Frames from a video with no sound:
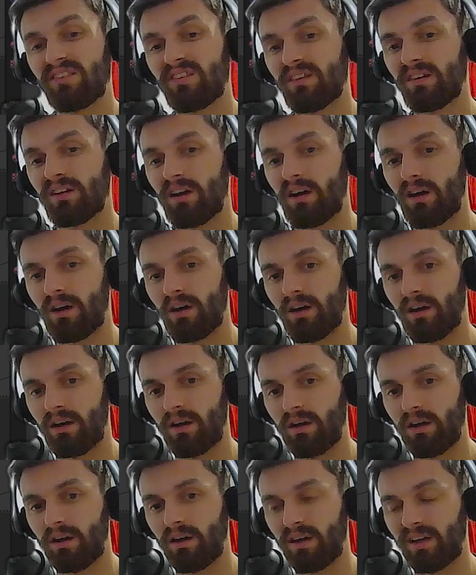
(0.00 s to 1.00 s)

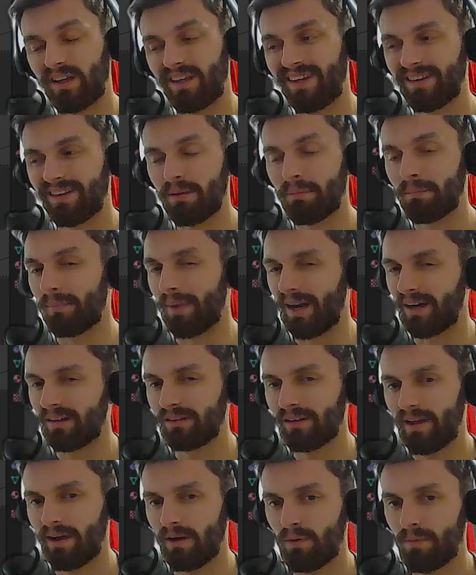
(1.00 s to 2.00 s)
to get the
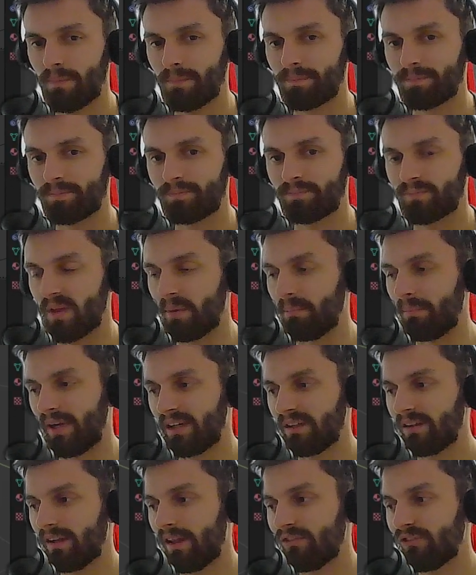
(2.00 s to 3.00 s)
metal down, the
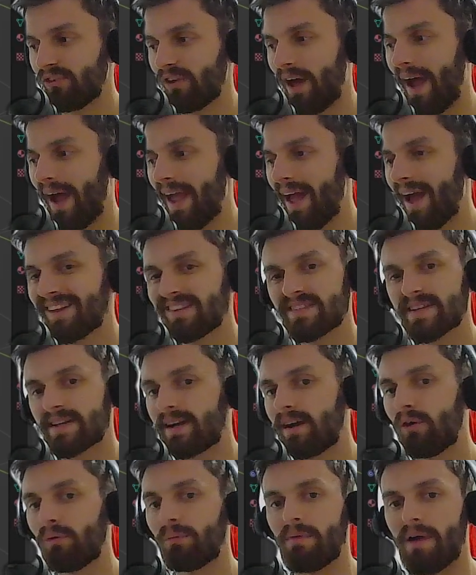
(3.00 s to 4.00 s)
metalness, I had to
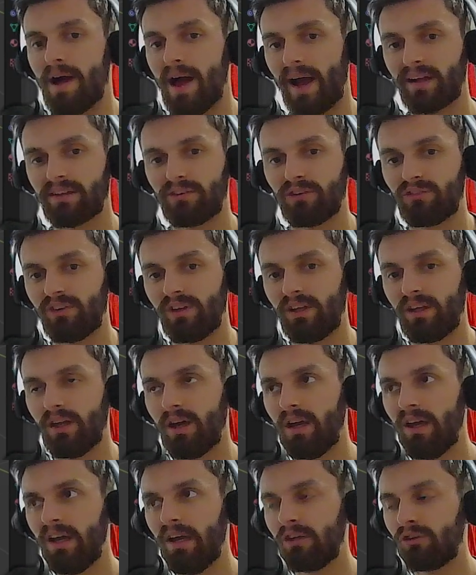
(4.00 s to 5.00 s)
go back to
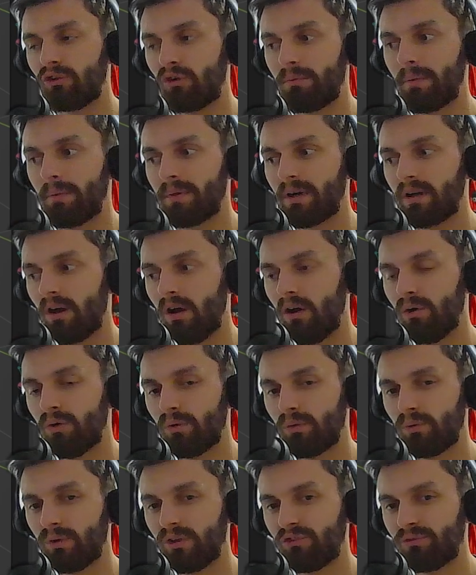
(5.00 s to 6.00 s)
remember, oh,
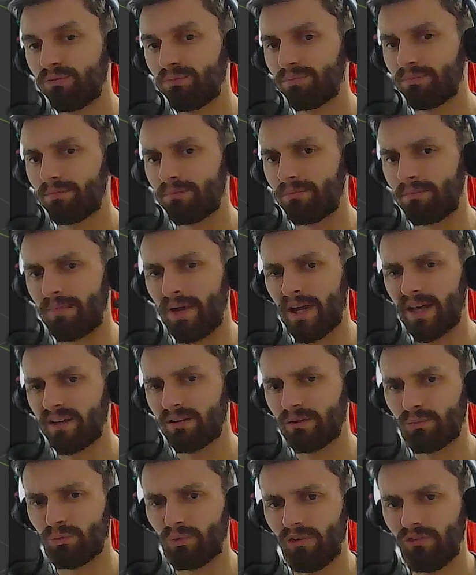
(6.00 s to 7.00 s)
which
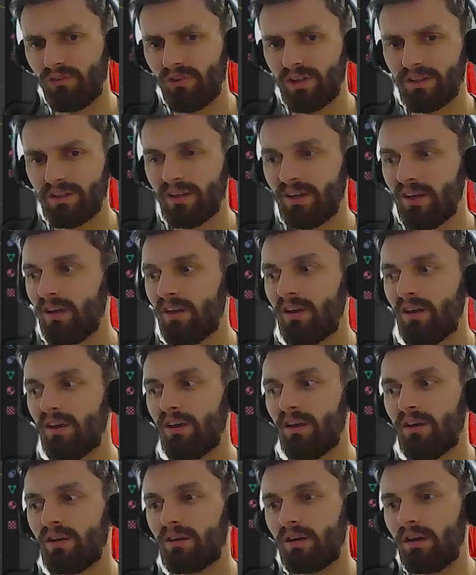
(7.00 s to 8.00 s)
metal was it?
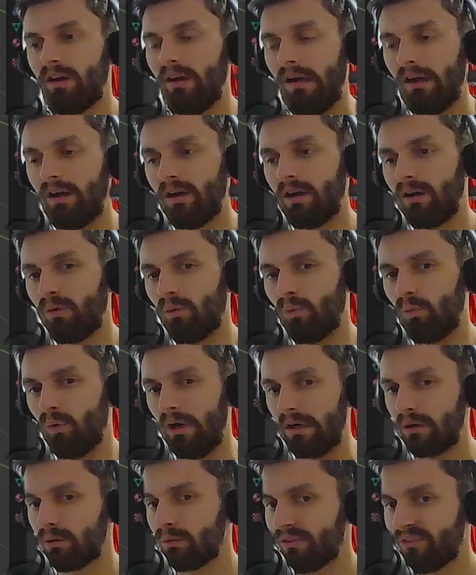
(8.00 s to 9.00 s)

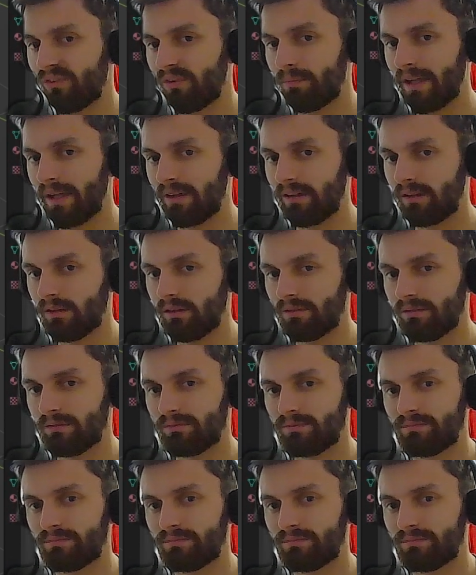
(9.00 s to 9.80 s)
Where was the metal?